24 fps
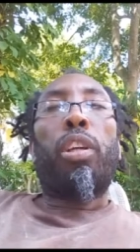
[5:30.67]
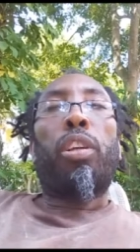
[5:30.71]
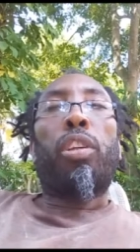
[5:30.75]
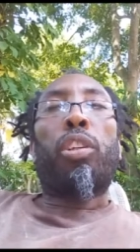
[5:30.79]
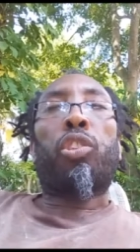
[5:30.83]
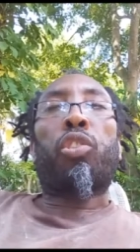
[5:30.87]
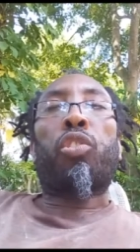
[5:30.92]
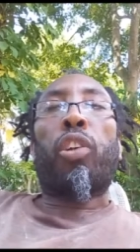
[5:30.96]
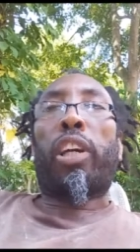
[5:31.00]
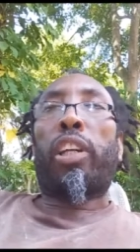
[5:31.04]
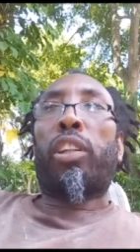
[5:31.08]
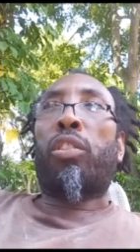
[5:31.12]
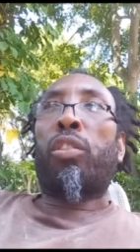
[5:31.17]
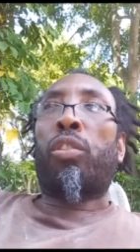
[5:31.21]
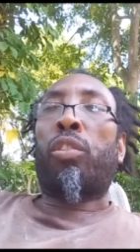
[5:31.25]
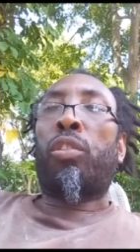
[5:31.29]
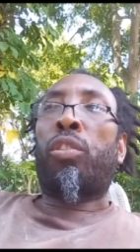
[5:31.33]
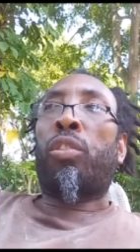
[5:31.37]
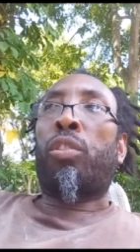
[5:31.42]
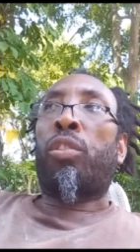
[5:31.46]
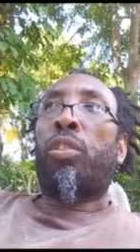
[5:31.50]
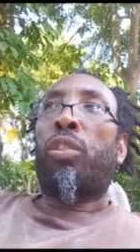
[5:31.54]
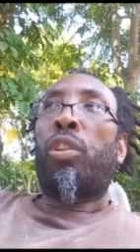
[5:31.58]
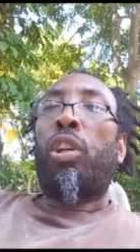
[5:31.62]
you try
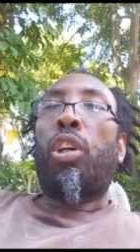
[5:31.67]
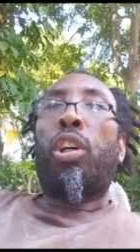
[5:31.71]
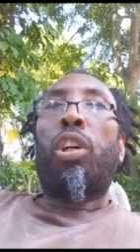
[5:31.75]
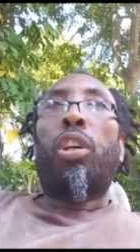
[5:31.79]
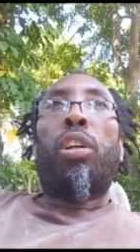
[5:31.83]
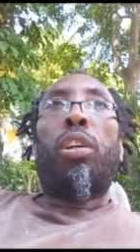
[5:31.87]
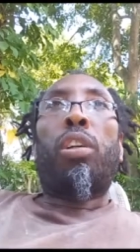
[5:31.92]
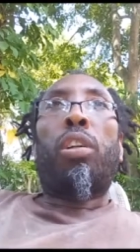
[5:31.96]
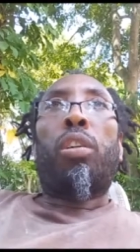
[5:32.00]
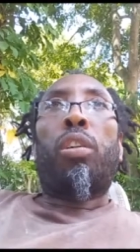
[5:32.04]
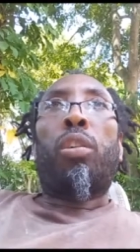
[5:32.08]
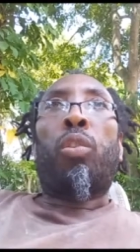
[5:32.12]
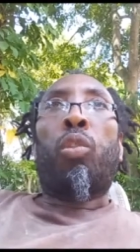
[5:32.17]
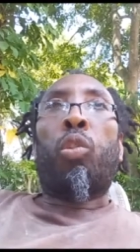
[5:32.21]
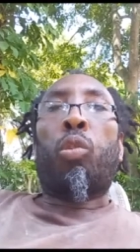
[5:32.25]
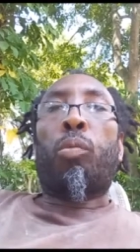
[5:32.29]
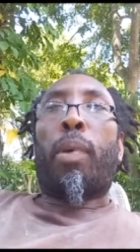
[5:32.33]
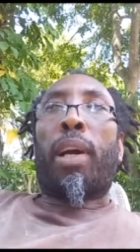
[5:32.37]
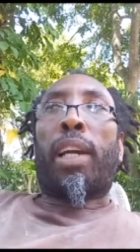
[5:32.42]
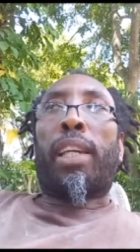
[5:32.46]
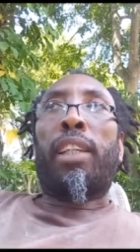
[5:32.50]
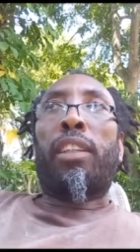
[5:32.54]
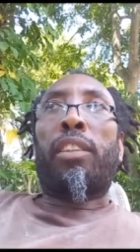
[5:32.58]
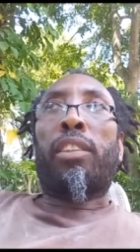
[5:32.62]
to look
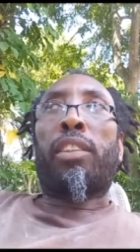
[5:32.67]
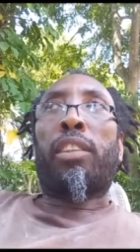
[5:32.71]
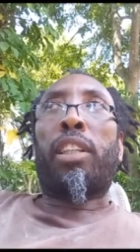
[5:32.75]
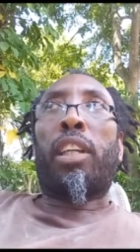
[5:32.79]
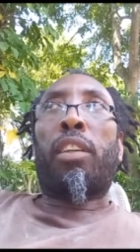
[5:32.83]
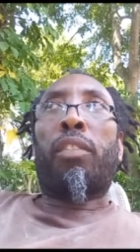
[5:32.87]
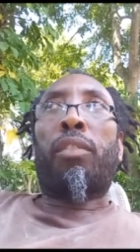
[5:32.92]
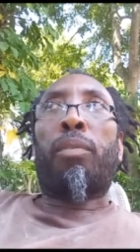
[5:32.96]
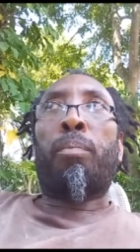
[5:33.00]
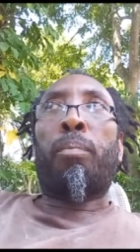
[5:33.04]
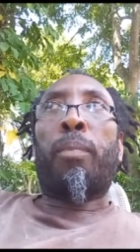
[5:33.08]
back in yourself,